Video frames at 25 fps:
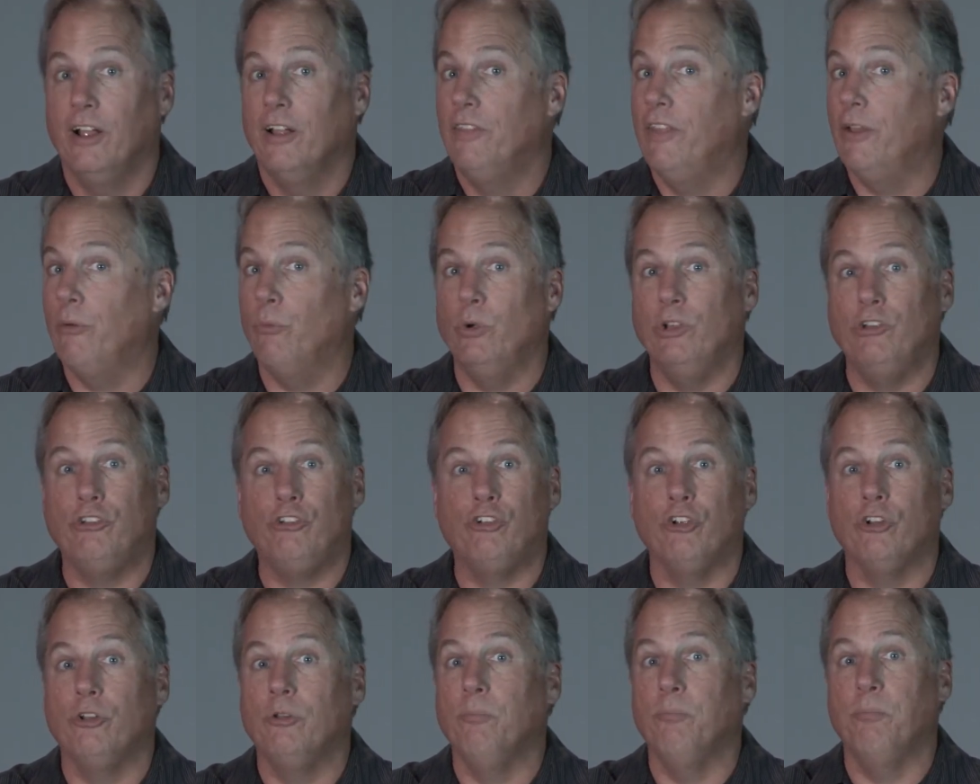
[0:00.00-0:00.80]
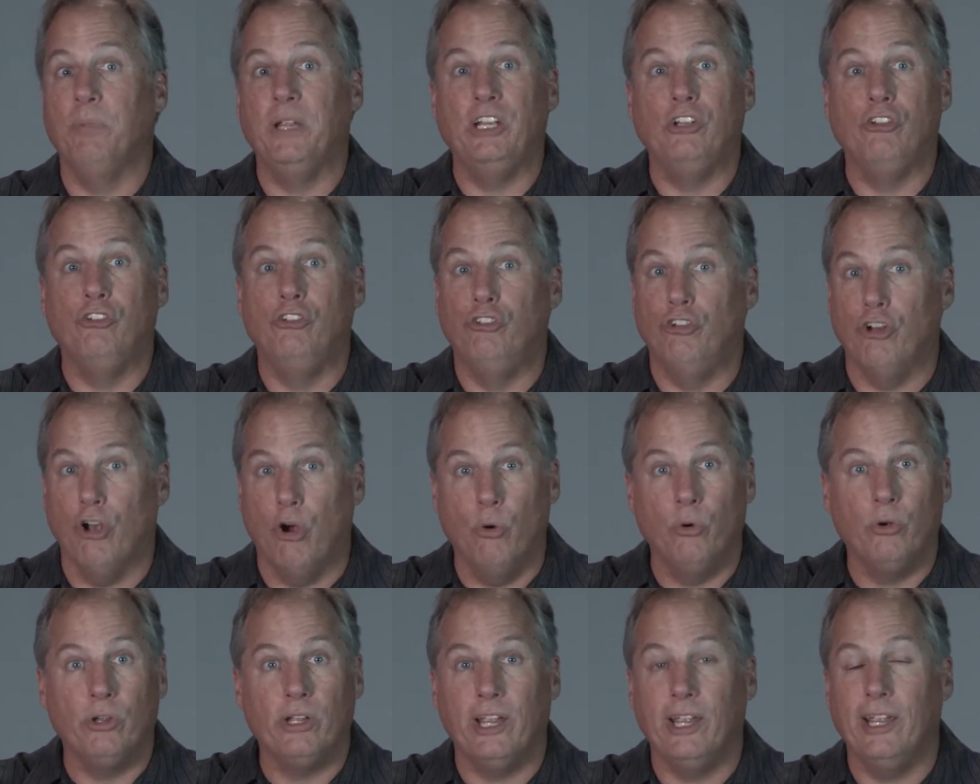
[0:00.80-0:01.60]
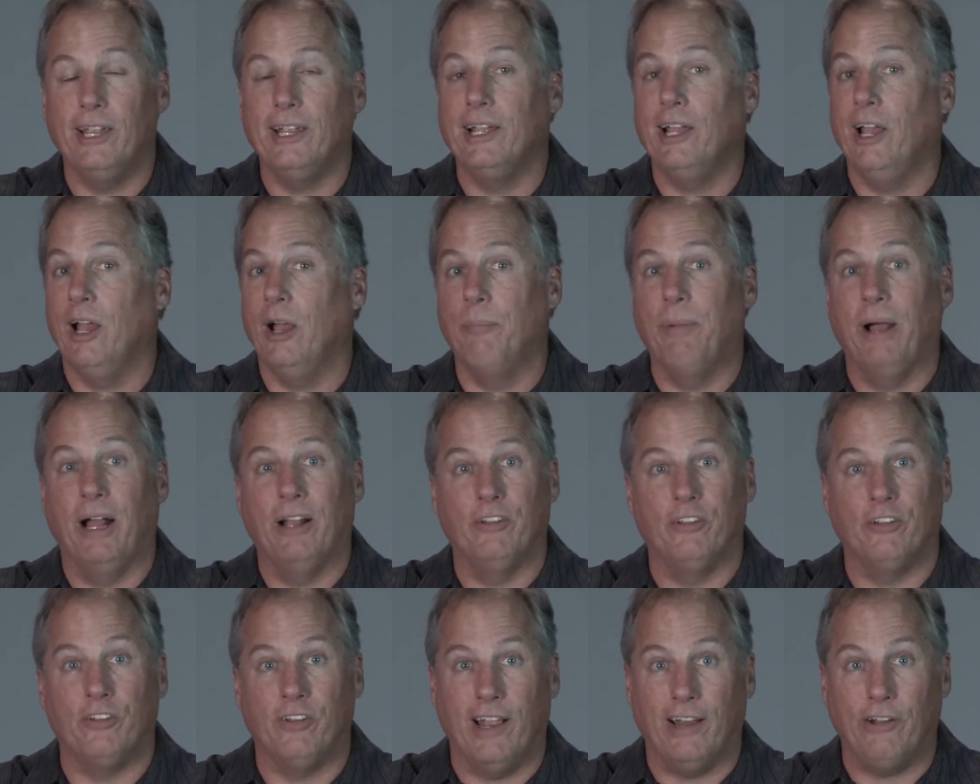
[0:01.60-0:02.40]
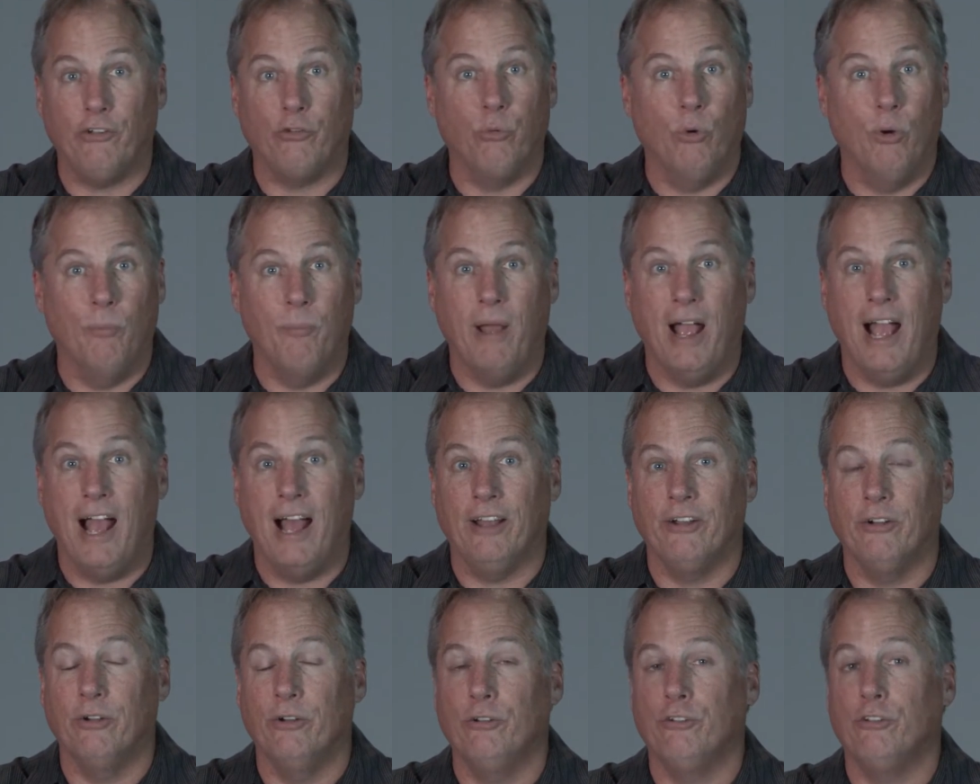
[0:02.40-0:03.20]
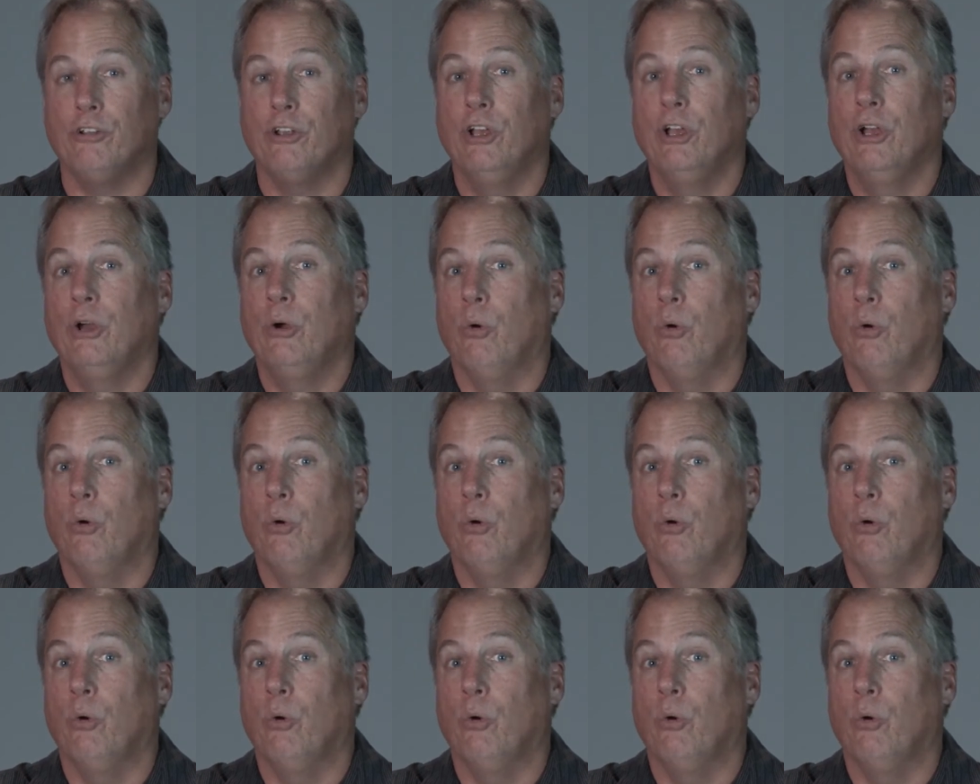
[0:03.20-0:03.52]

that we shouldn't be joking about sexual matters